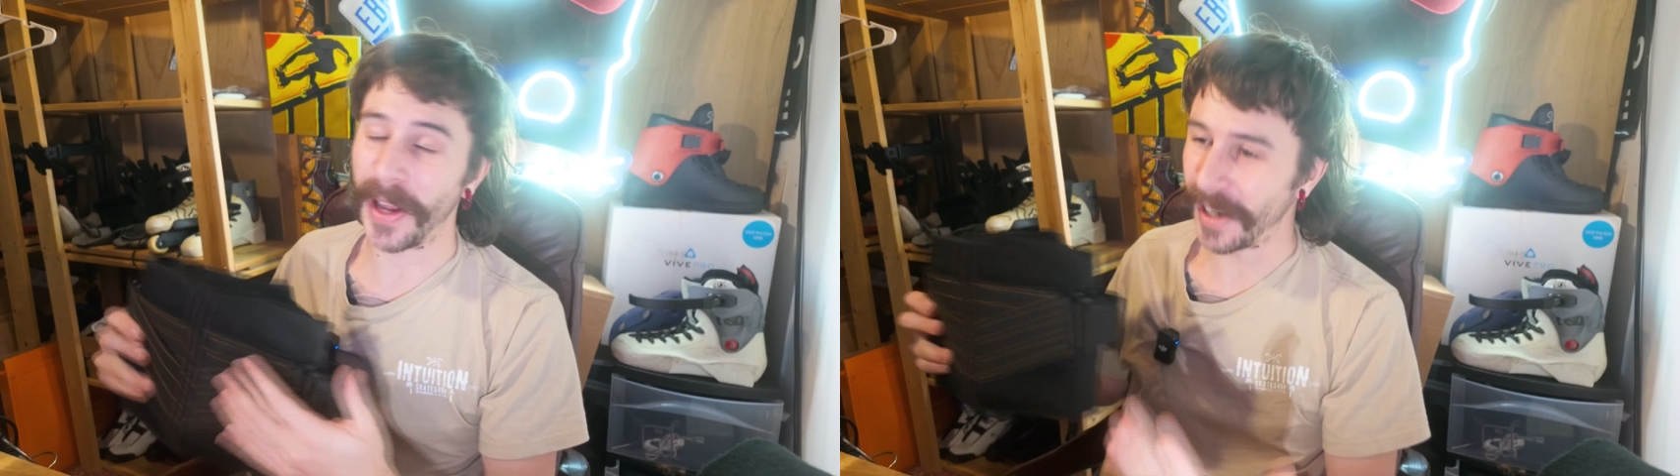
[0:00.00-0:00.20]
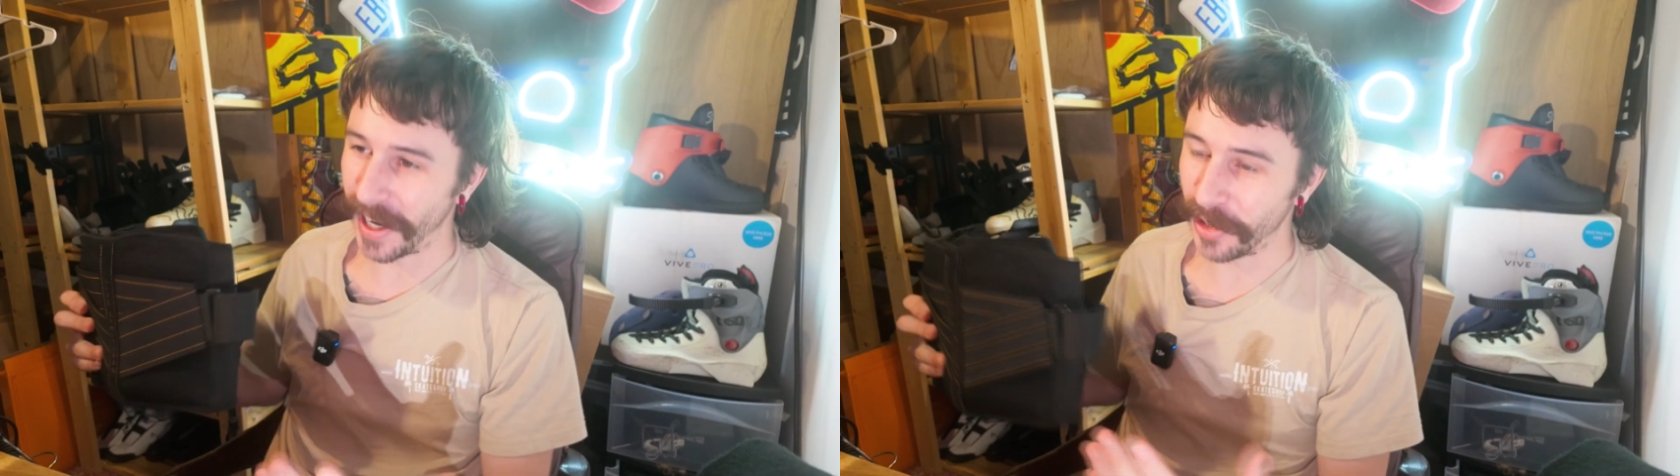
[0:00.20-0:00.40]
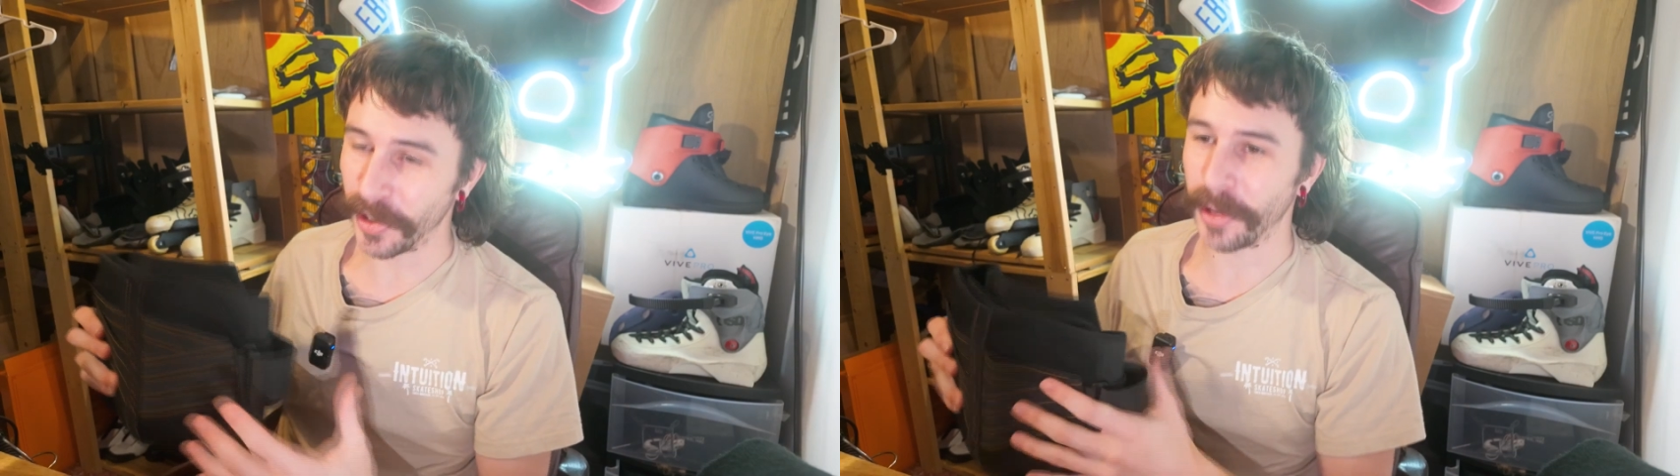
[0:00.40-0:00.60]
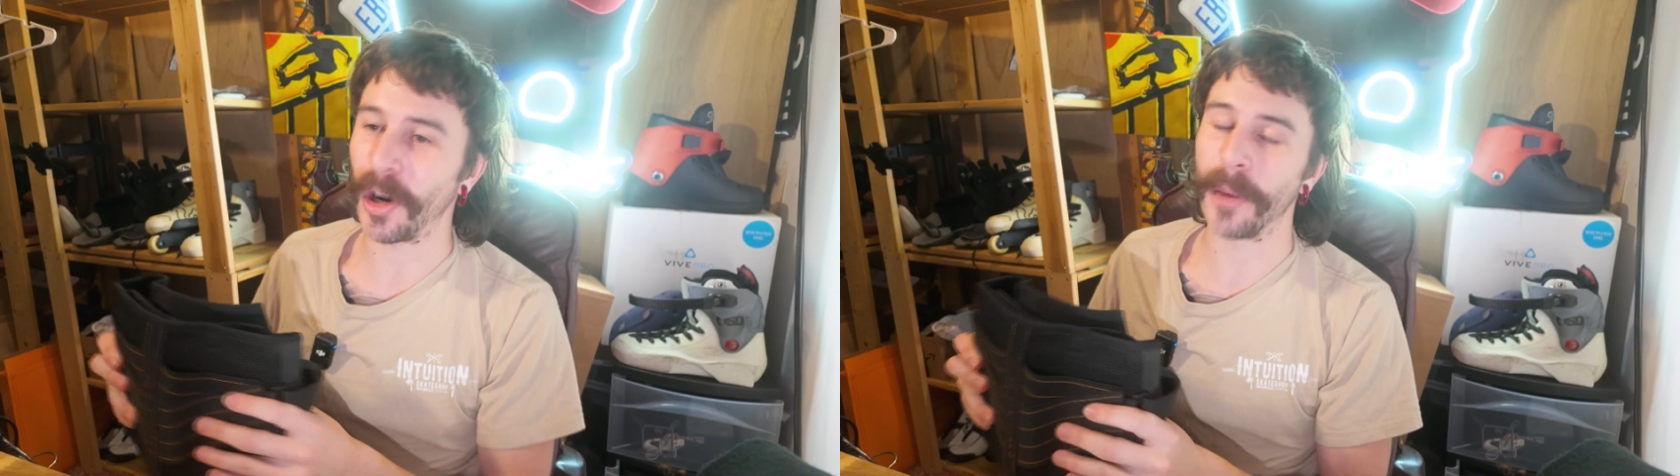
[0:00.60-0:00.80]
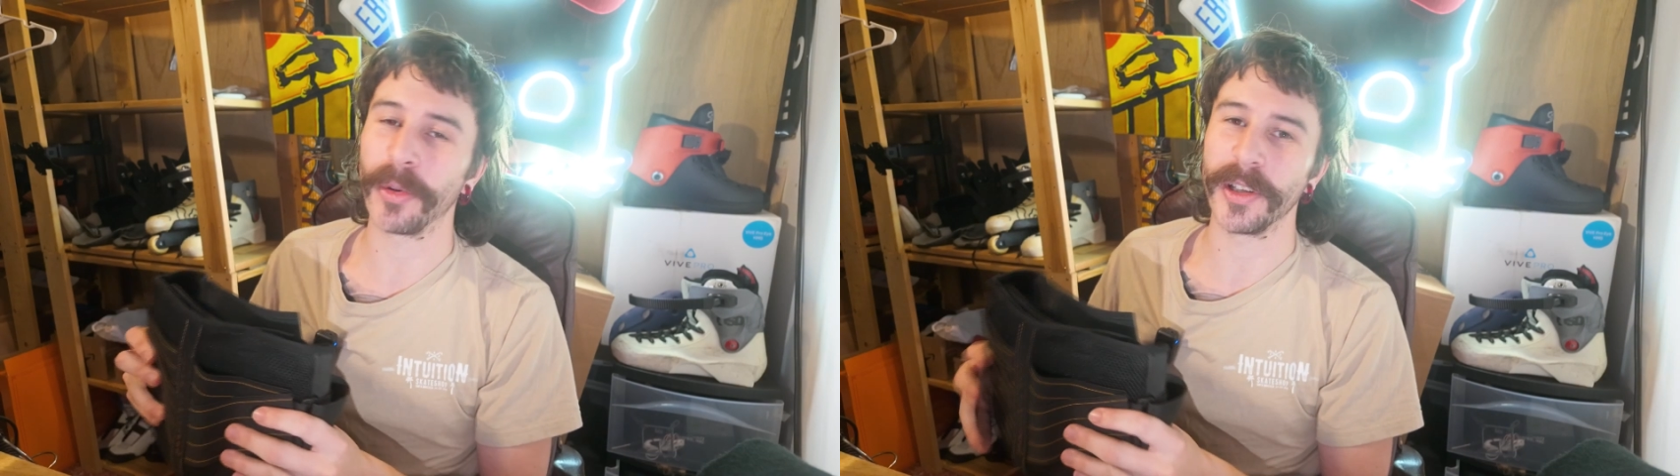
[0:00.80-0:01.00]
and hydrating
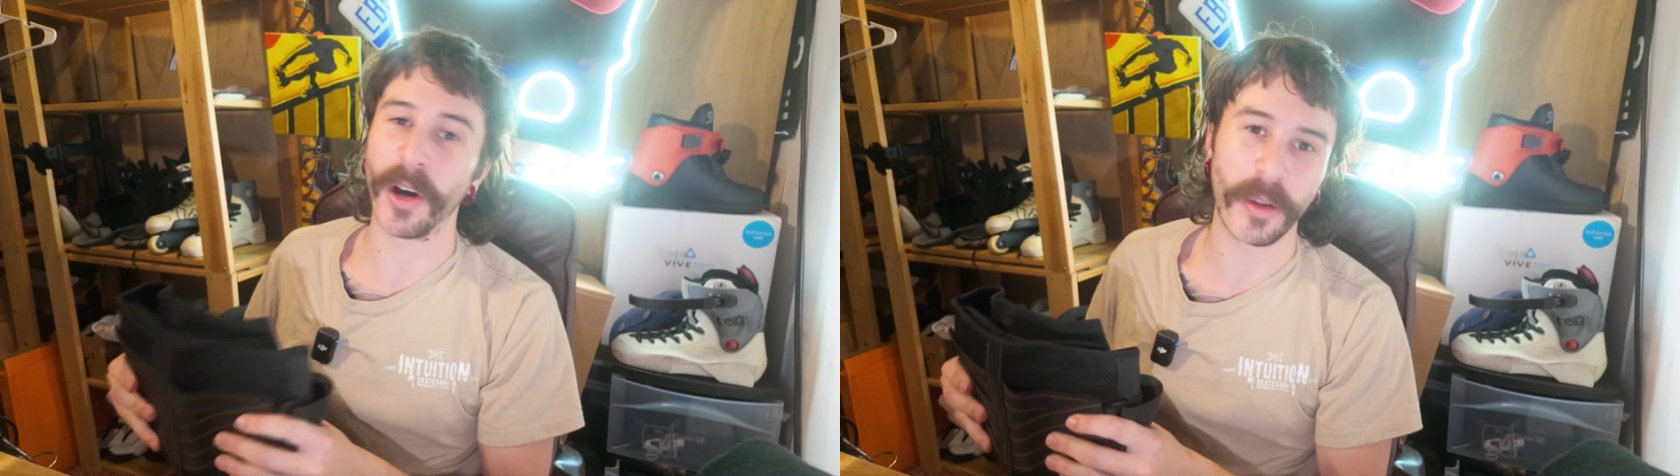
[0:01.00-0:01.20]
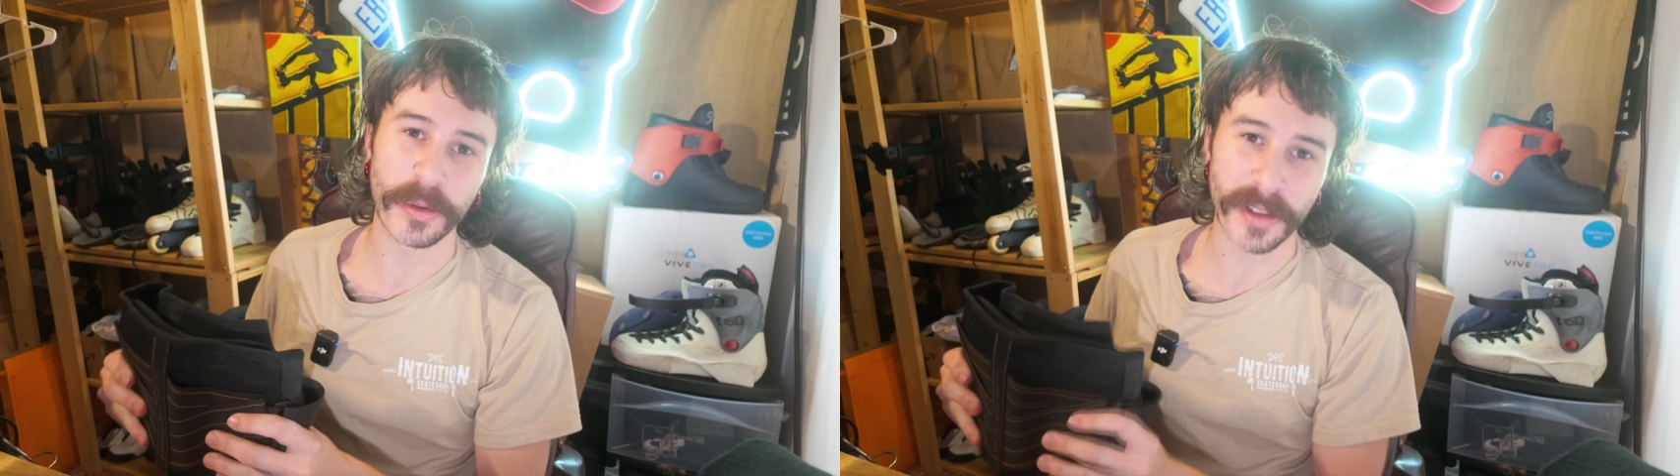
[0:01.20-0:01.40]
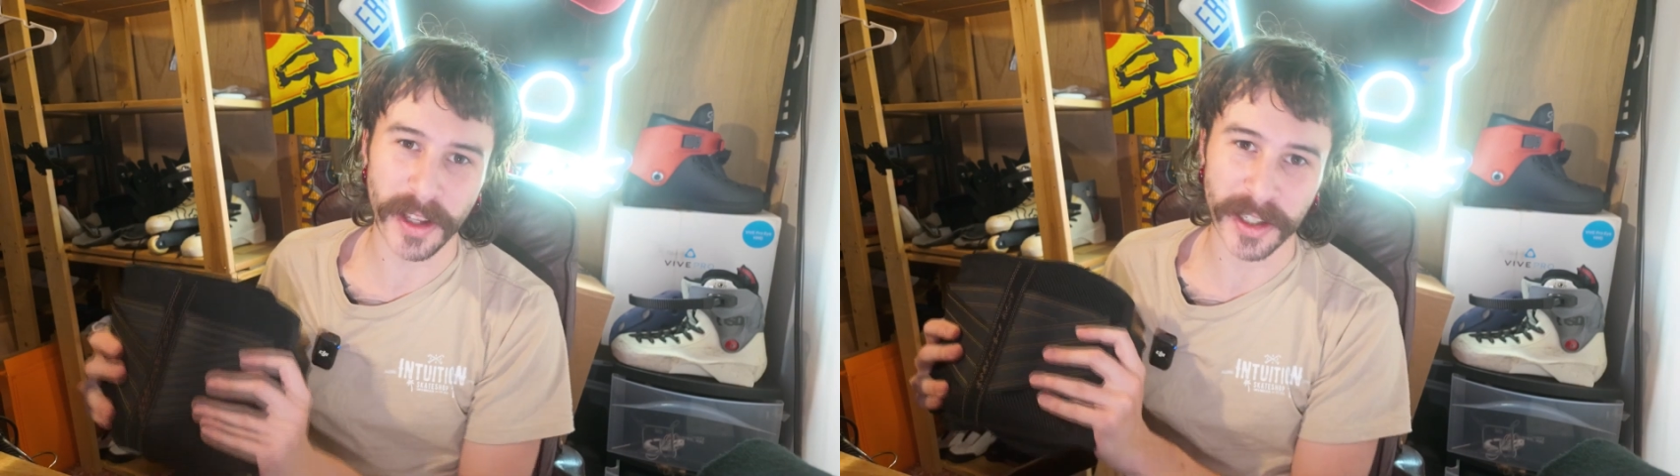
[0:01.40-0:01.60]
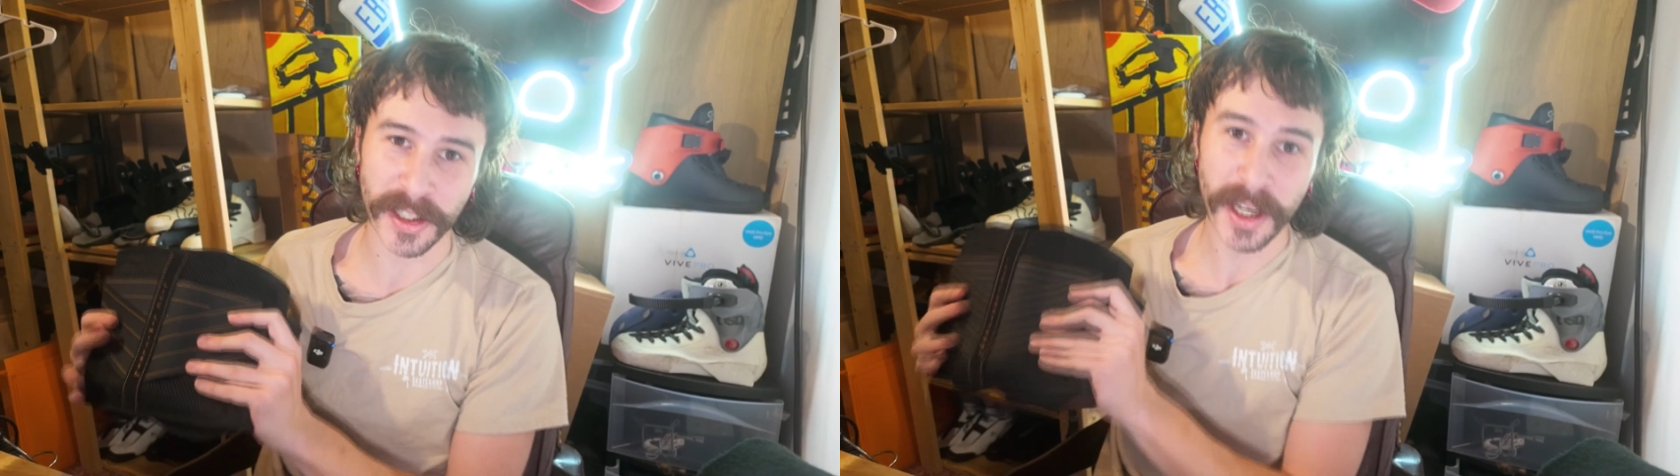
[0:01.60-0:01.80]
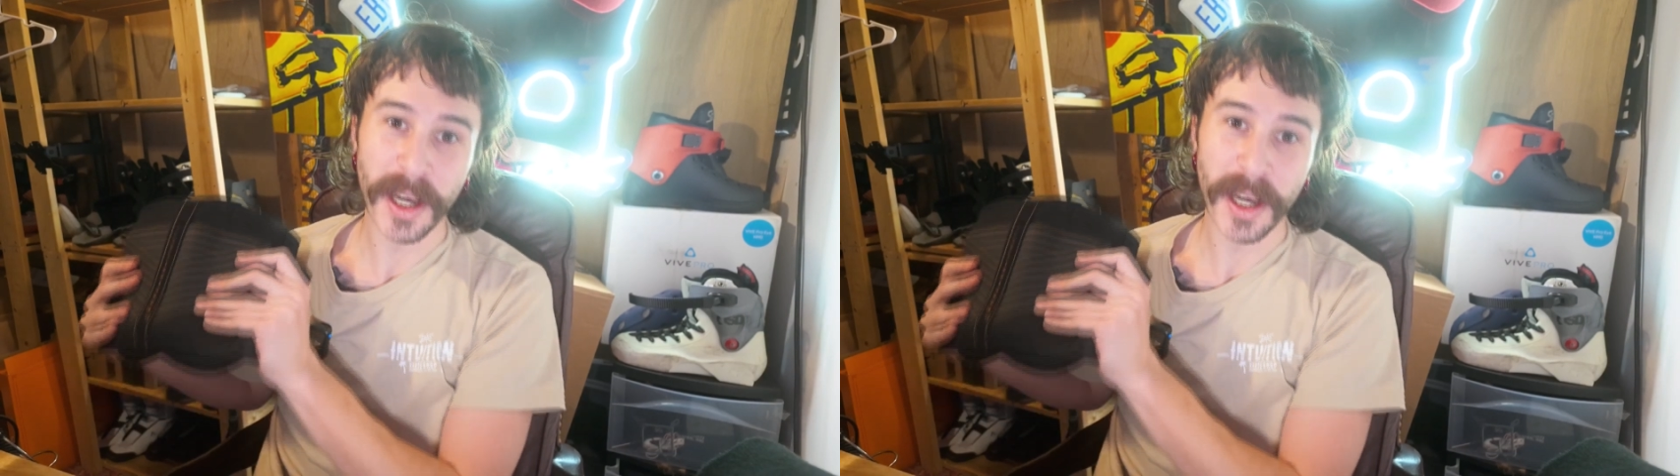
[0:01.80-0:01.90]
properly, all those things.